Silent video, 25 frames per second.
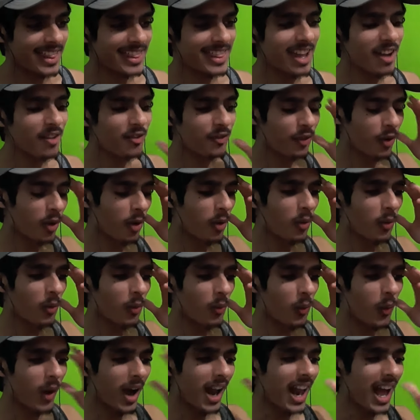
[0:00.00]
that from
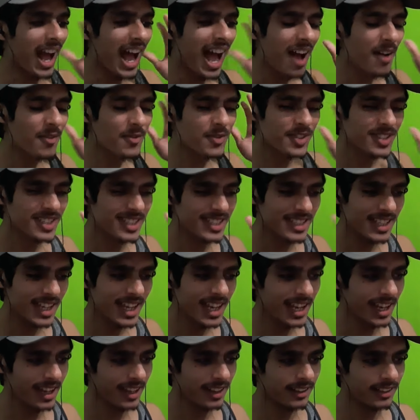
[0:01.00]
what I have
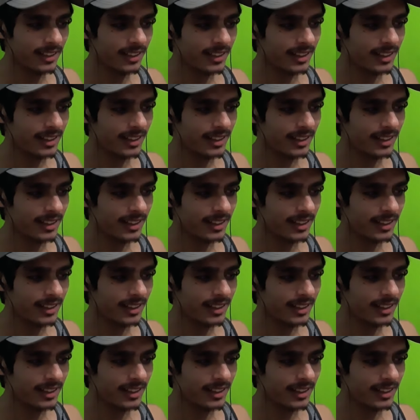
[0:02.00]
seen,